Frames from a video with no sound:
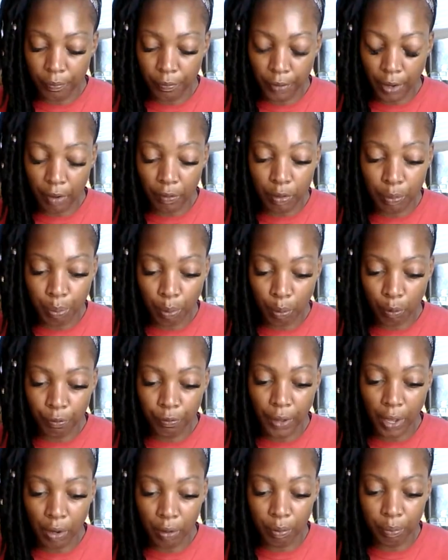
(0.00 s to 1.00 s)
very
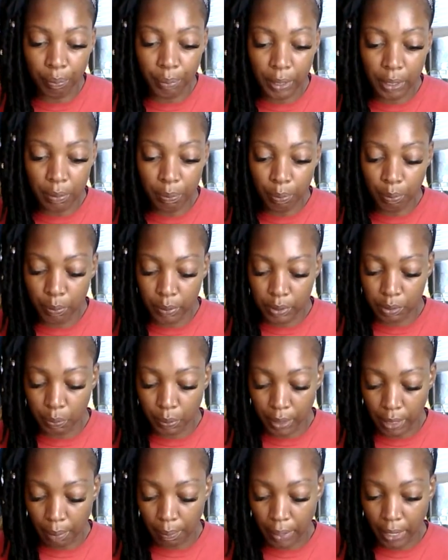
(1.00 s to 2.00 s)
profound people is what
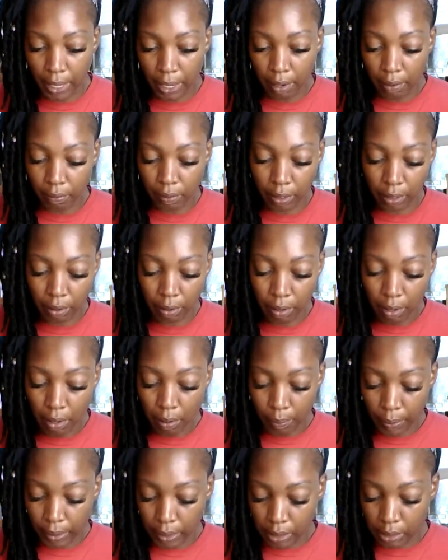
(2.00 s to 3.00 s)
i'm hearing
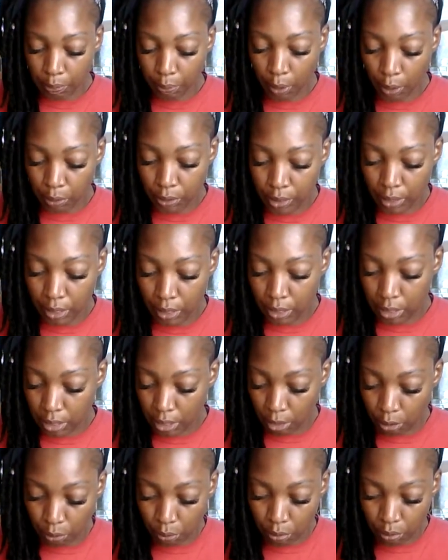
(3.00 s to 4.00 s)
but this person is
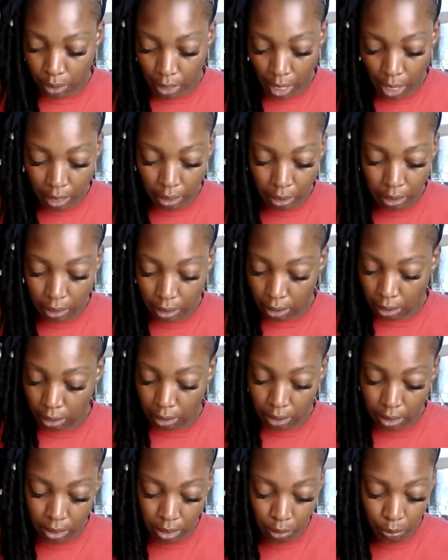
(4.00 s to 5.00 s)
still kind of look
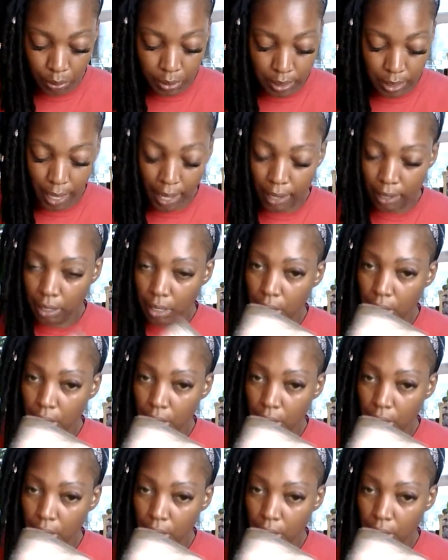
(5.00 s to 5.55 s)
still set